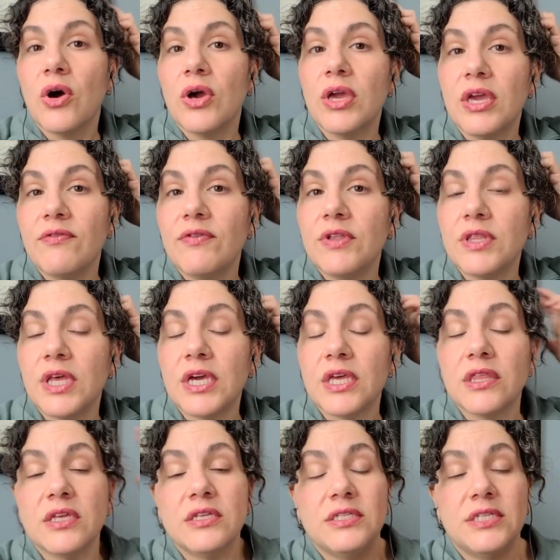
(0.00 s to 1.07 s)
Even
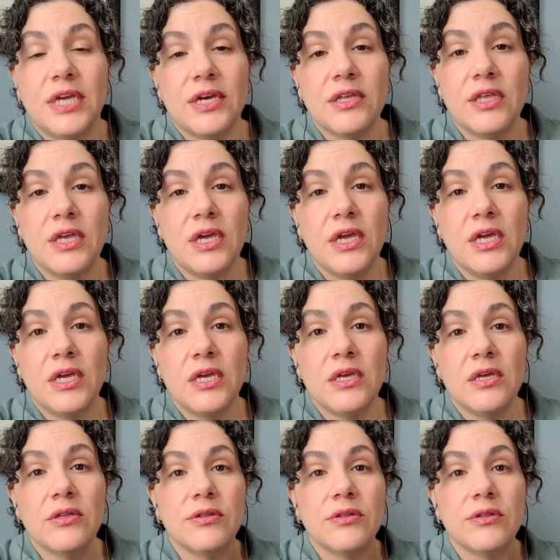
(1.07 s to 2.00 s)
like the daily